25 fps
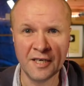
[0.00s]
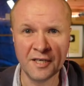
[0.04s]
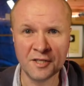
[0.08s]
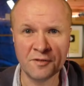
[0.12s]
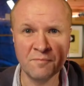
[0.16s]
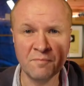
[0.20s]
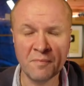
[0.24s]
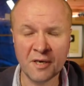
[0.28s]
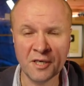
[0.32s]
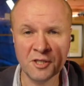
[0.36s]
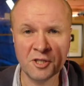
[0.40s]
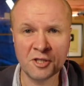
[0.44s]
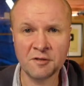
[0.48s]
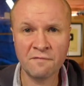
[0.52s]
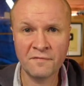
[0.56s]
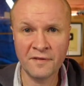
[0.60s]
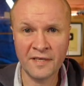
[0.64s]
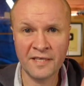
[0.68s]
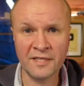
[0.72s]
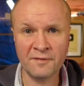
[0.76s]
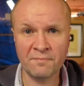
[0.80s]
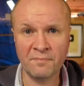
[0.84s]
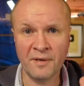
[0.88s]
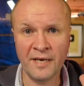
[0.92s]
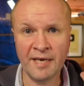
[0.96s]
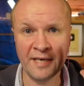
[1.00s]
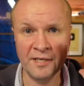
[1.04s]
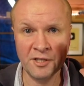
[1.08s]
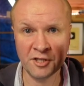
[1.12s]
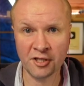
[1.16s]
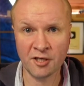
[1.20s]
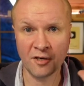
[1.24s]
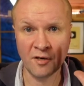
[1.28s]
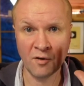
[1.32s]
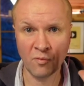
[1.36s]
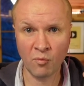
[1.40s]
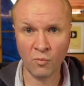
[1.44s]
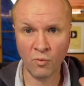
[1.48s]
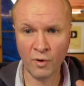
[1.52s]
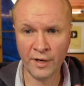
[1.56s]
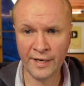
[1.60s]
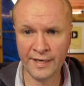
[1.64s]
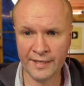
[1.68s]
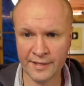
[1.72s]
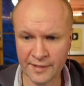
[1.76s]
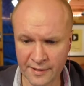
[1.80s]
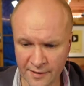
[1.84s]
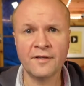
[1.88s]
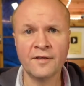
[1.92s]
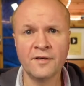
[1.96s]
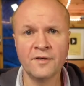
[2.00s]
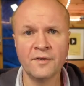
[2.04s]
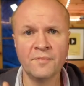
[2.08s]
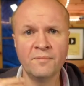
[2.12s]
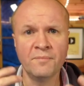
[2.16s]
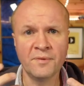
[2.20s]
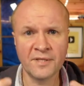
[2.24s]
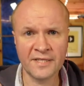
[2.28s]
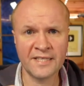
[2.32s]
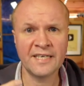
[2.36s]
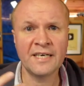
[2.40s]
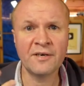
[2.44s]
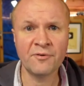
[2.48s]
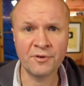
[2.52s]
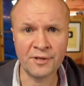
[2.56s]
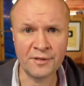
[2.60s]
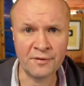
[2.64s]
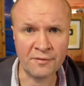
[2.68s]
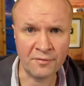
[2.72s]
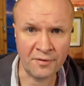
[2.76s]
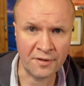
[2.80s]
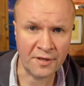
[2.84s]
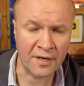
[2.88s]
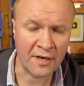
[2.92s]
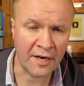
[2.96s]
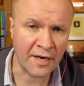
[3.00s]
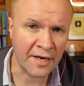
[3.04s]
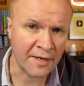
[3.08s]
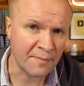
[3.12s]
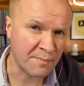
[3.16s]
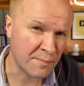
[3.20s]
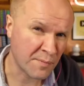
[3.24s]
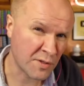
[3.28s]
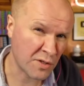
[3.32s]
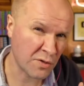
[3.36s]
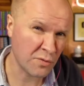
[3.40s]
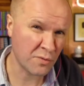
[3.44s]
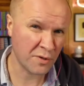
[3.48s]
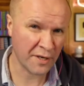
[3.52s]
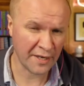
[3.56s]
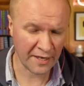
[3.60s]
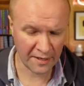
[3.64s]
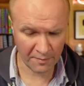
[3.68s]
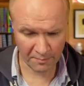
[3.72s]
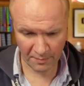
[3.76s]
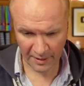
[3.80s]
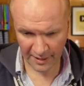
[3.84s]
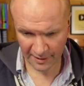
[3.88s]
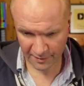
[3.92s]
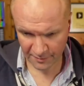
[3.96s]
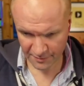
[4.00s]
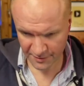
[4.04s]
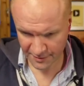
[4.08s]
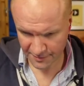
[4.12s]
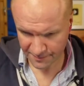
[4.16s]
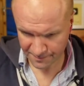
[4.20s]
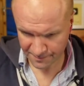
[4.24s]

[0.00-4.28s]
as much of this picture with the material that I'm talking about.